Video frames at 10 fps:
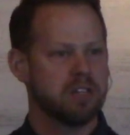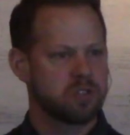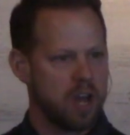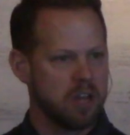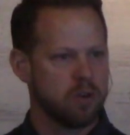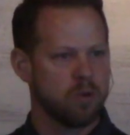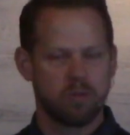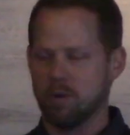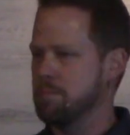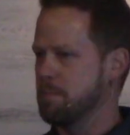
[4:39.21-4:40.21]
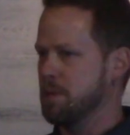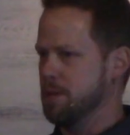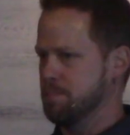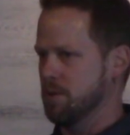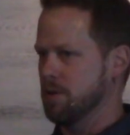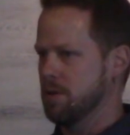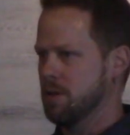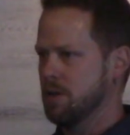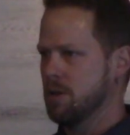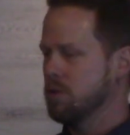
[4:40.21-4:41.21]
assigned to a group of people
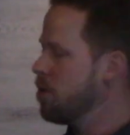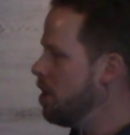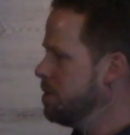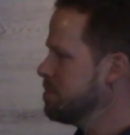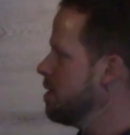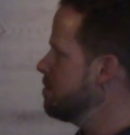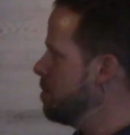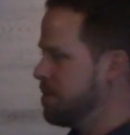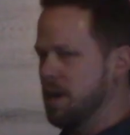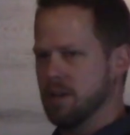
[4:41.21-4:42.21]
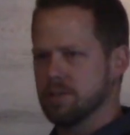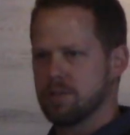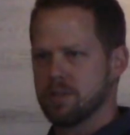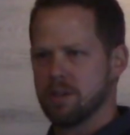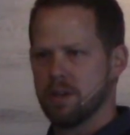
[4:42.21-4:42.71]
who called themselves something else.